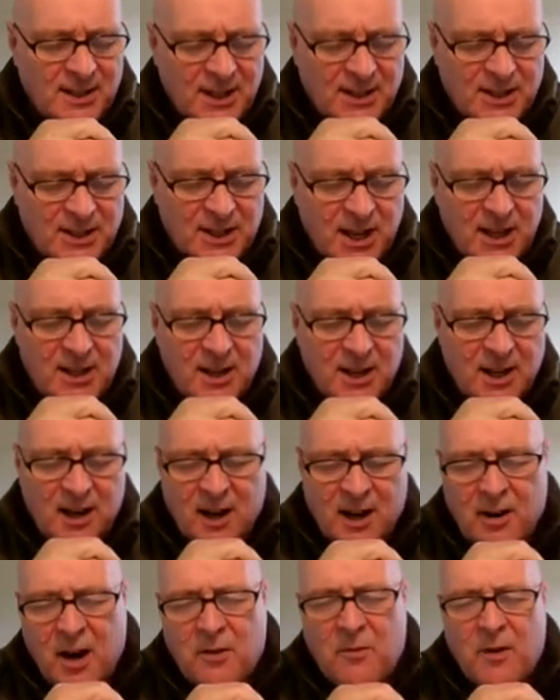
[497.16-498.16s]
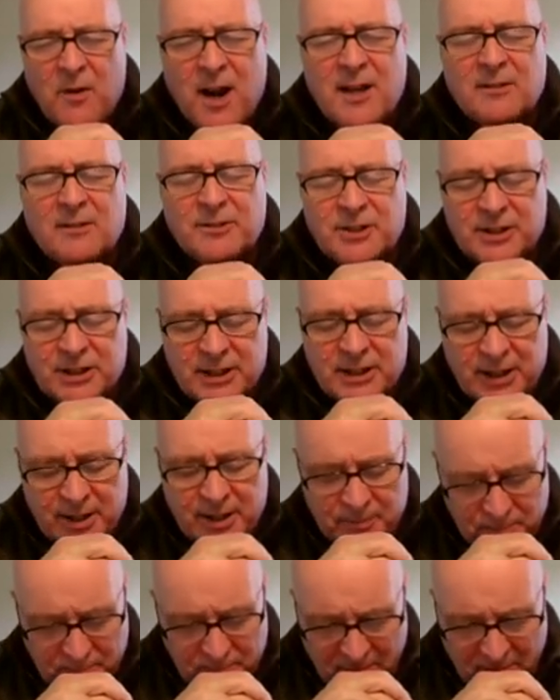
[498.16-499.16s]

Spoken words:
let's take a rail journey.